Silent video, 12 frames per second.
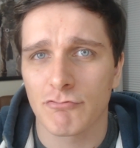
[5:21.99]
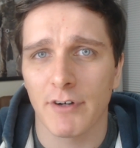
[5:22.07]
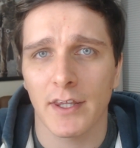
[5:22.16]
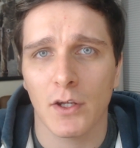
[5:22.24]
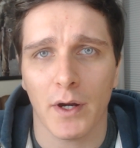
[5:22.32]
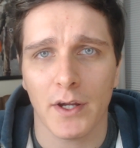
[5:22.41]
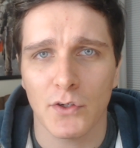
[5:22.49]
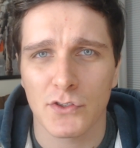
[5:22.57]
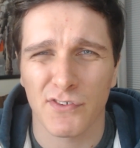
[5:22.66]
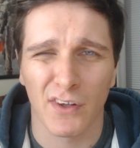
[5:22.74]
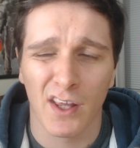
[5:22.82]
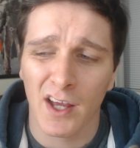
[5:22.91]
It's really quite
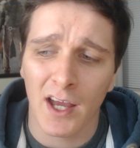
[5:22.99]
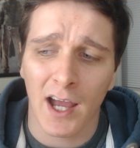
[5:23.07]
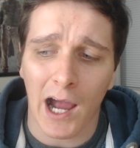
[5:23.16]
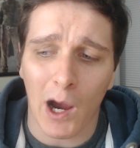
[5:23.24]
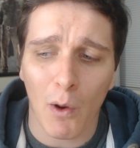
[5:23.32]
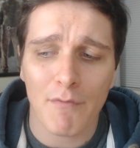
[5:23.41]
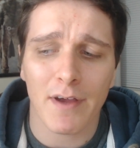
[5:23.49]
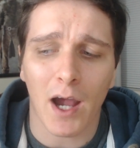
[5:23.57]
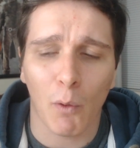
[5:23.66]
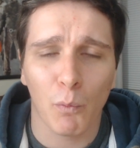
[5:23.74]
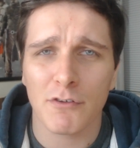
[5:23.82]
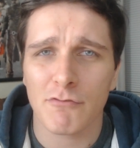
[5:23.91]
useful. However,
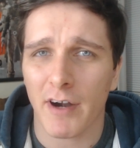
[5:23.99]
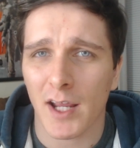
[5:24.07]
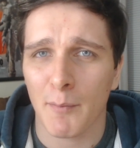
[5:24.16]
I wouldn't